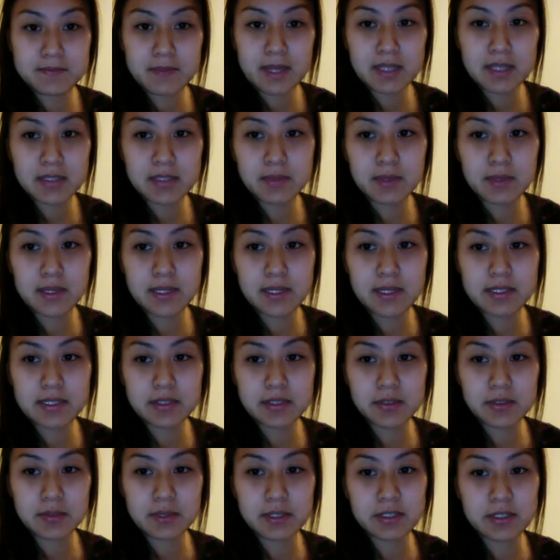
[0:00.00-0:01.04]
as well as
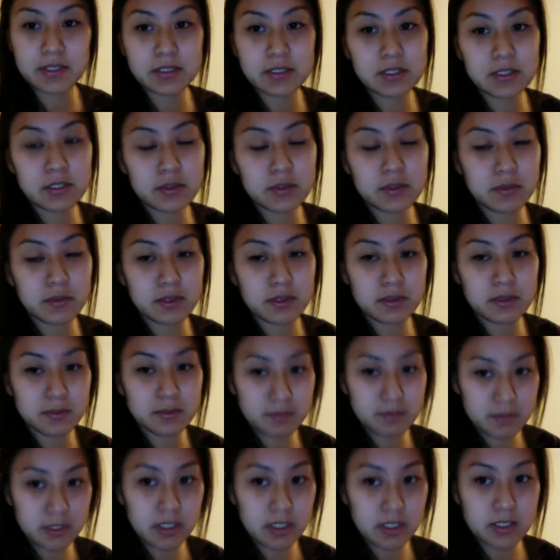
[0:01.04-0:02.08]
her parents, who were
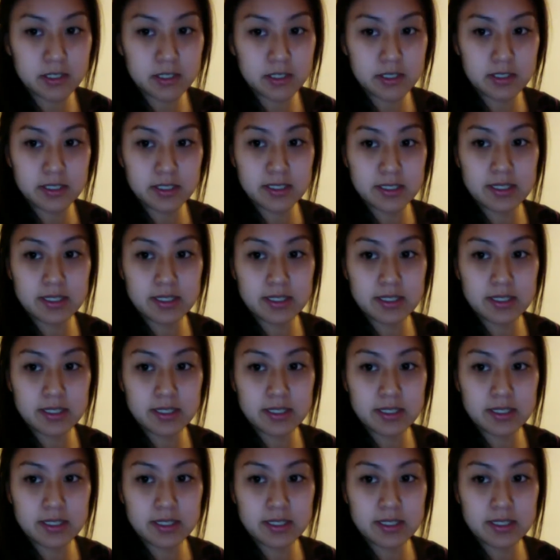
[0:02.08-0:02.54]
doctors.